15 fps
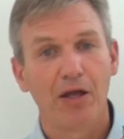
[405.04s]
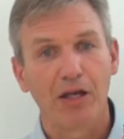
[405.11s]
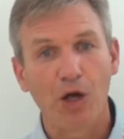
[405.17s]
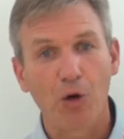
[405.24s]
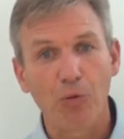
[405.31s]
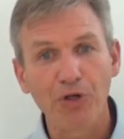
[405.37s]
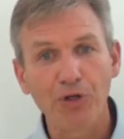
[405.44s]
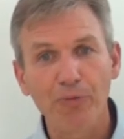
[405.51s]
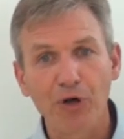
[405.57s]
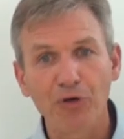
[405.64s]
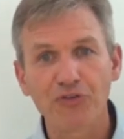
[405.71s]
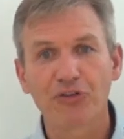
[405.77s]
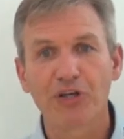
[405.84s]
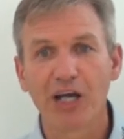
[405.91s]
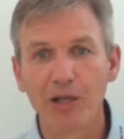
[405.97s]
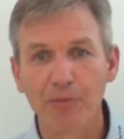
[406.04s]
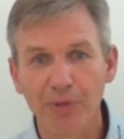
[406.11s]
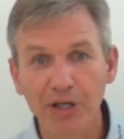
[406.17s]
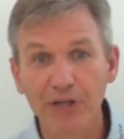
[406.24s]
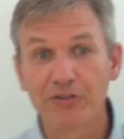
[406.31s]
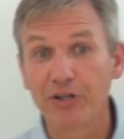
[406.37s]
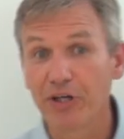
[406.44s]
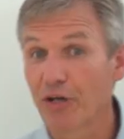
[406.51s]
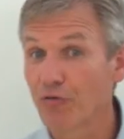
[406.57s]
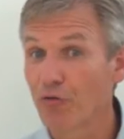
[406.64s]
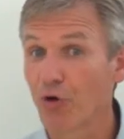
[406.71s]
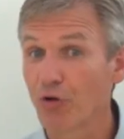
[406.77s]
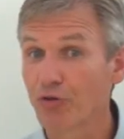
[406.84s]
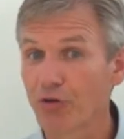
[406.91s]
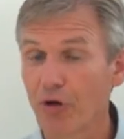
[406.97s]
Now, what about scalability and
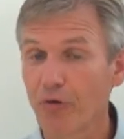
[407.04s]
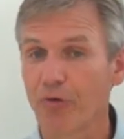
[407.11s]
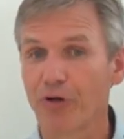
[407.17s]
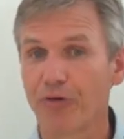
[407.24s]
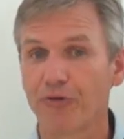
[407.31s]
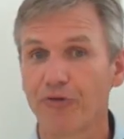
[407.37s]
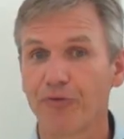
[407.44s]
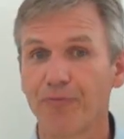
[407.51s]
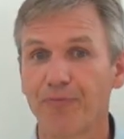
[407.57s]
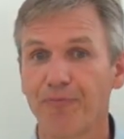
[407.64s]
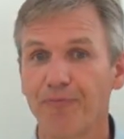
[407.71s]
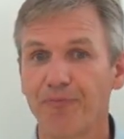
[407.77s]
fault tolerance?